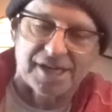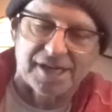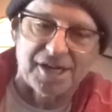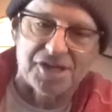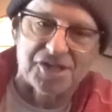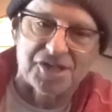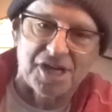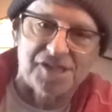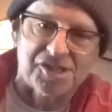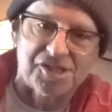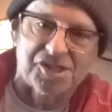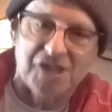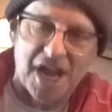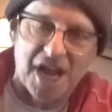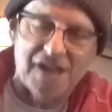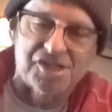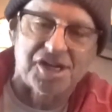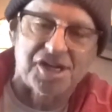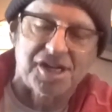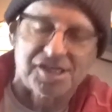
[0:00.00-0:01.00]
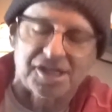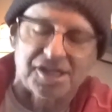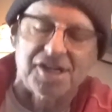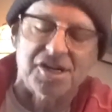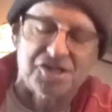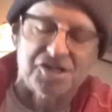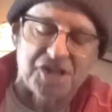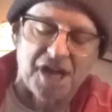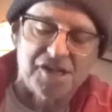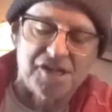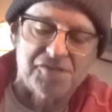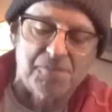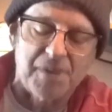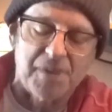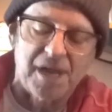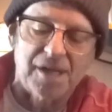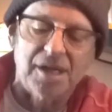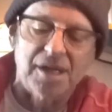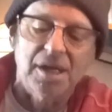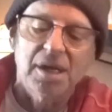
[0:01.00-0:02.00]
It's gonna it's changing. It's gonna
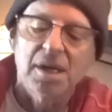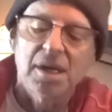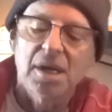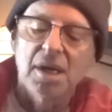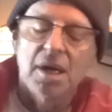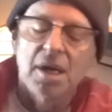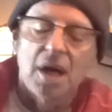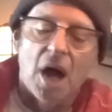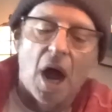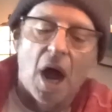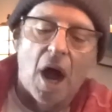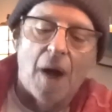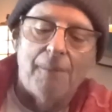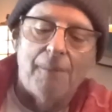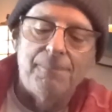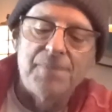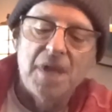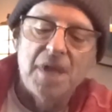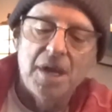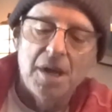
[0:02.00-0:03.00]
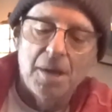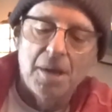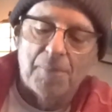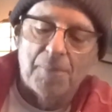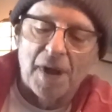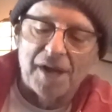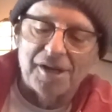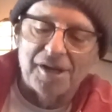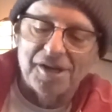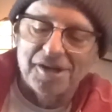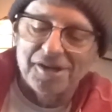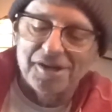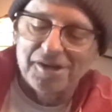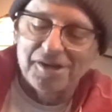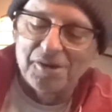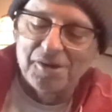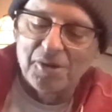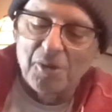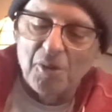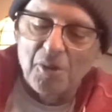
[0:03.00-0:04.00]
change big, um, but
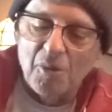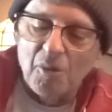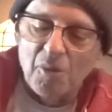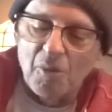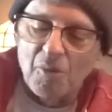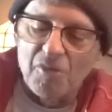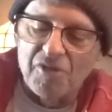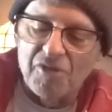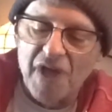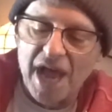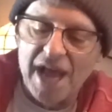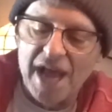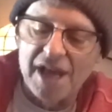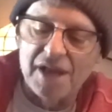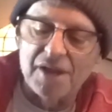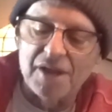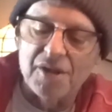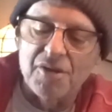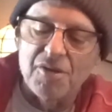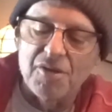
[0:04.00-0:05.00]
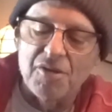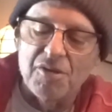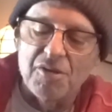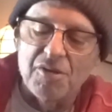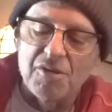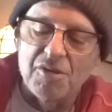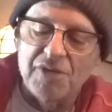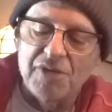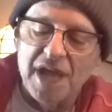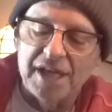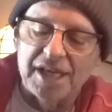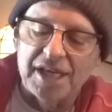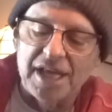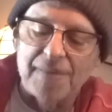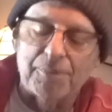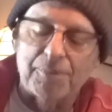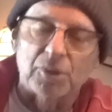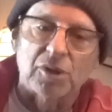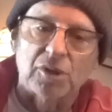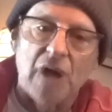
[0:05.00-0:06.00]
they they
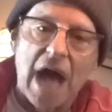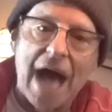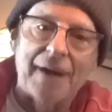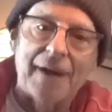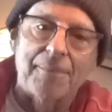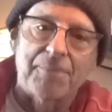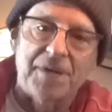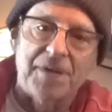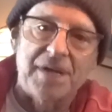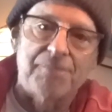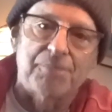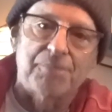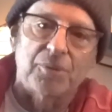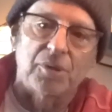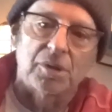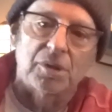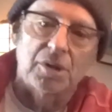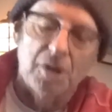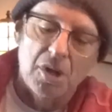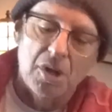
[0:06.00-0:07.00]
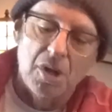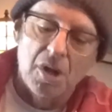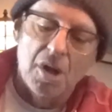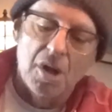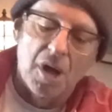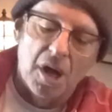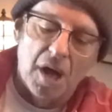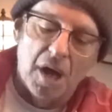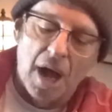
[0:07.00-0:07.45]
keep a lot of people.